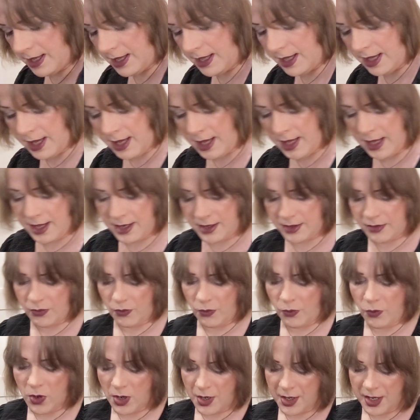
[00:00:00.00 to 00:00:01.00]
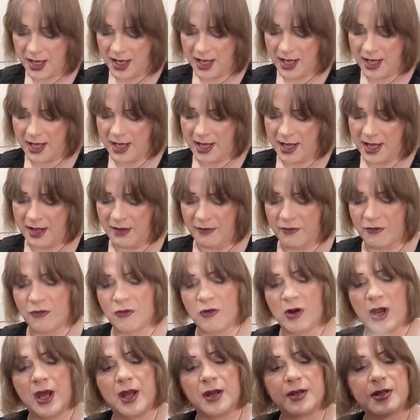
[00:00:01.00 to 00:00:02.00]
And one I have
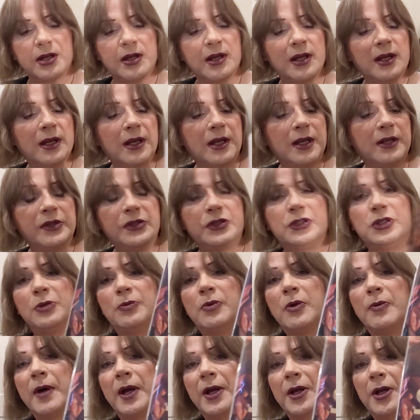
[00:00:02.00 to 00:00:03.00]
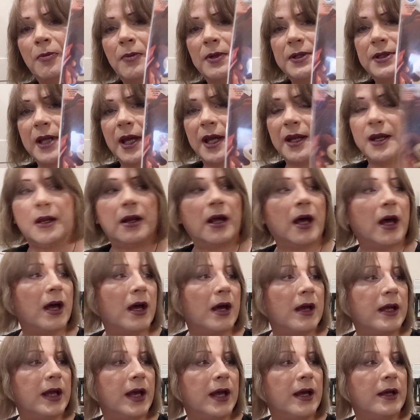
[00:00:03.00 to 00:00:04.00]
read, Superman number 10.
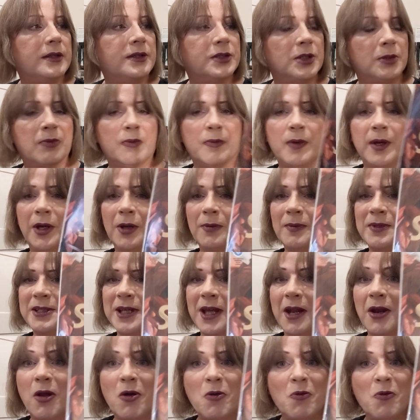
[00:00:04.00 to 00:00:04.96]
Superman number 10.